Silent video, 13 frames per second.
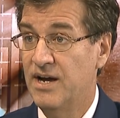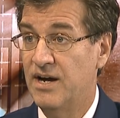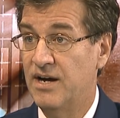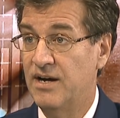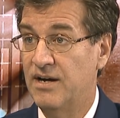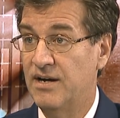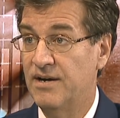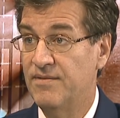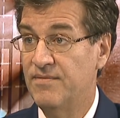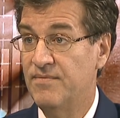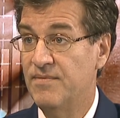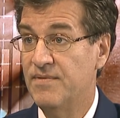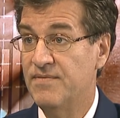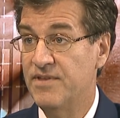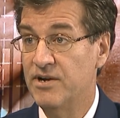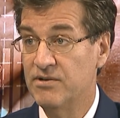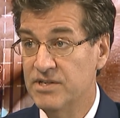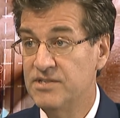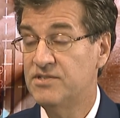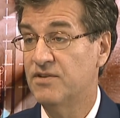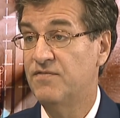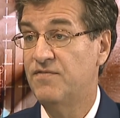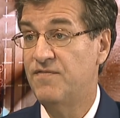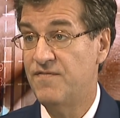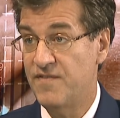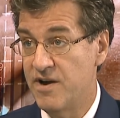there is a
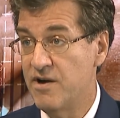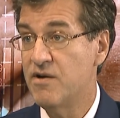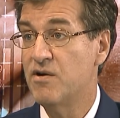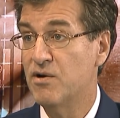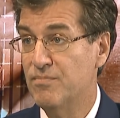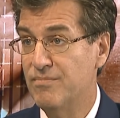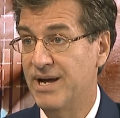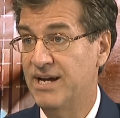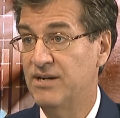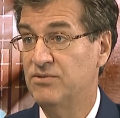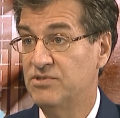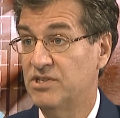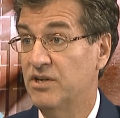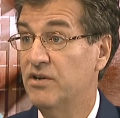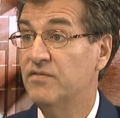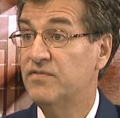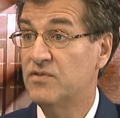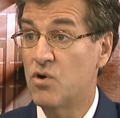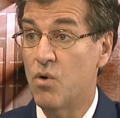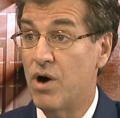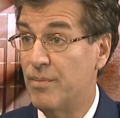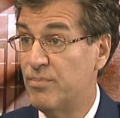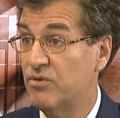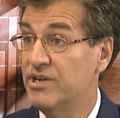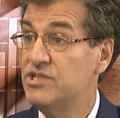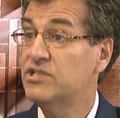fair amount of
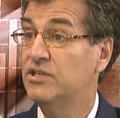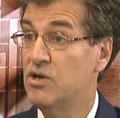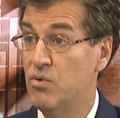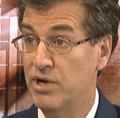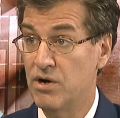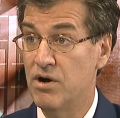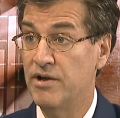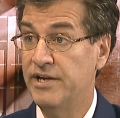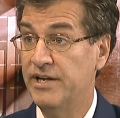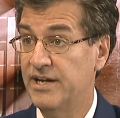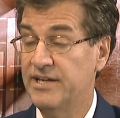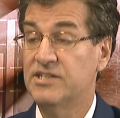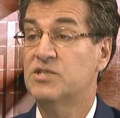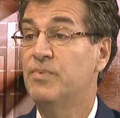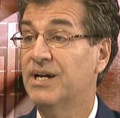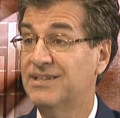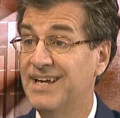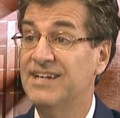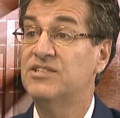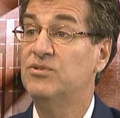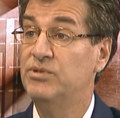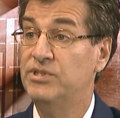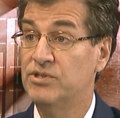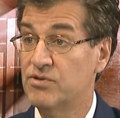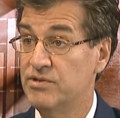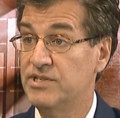cooperation going on, and I expect that to
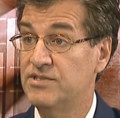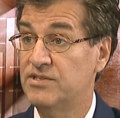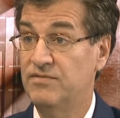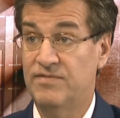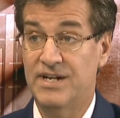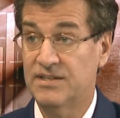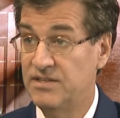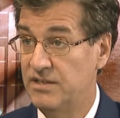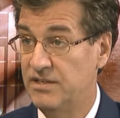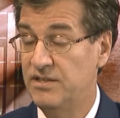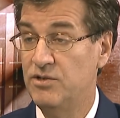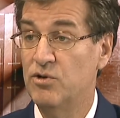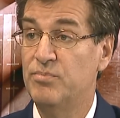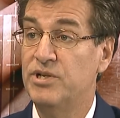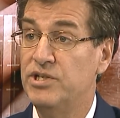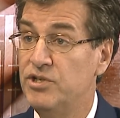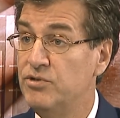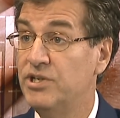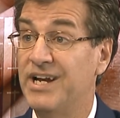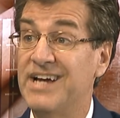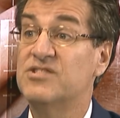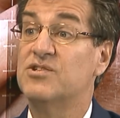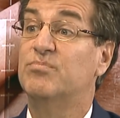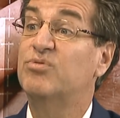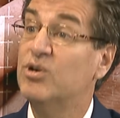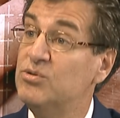increase. In fact, the European Union
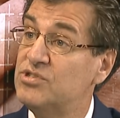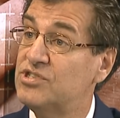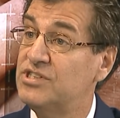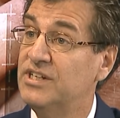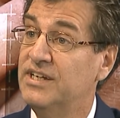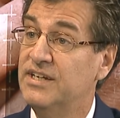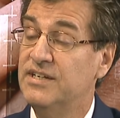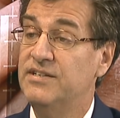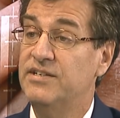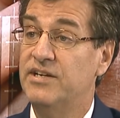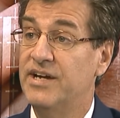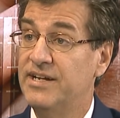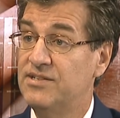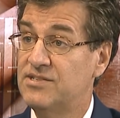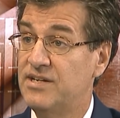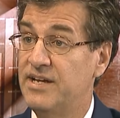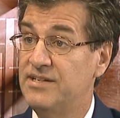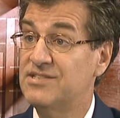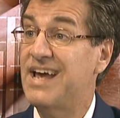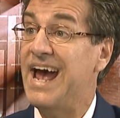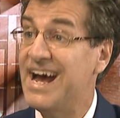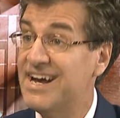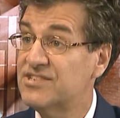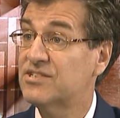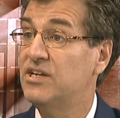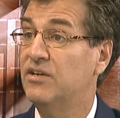has approached the United States
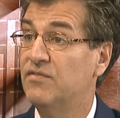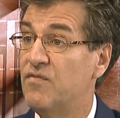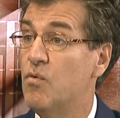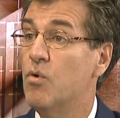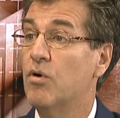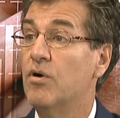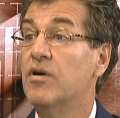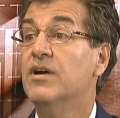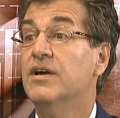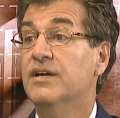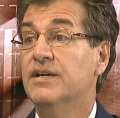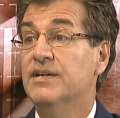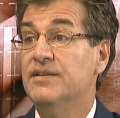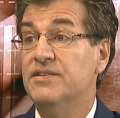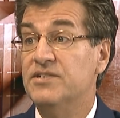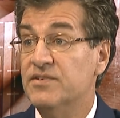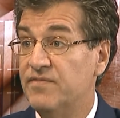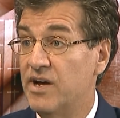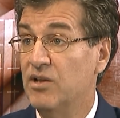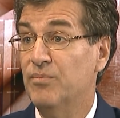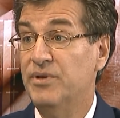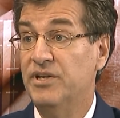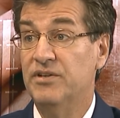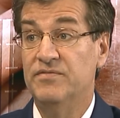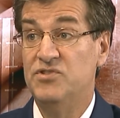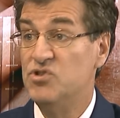asking for the
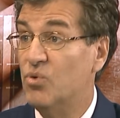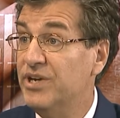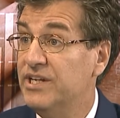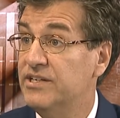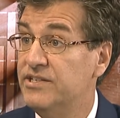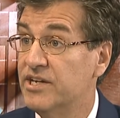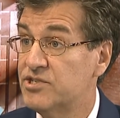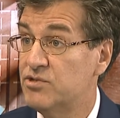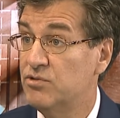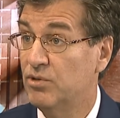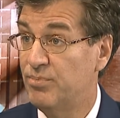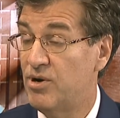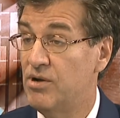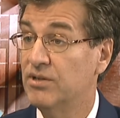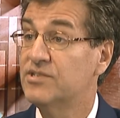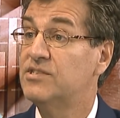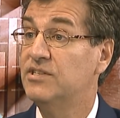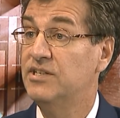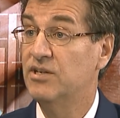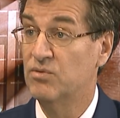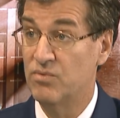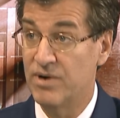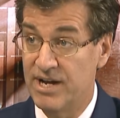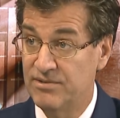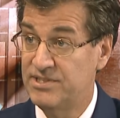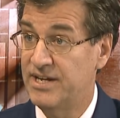development of joint industrial policy
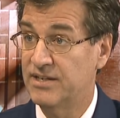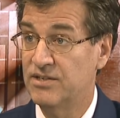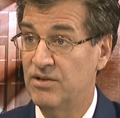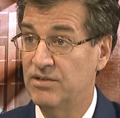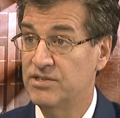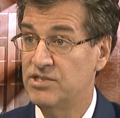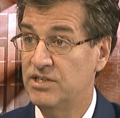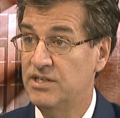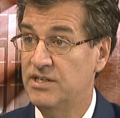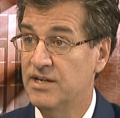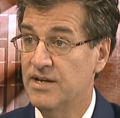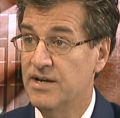around technology,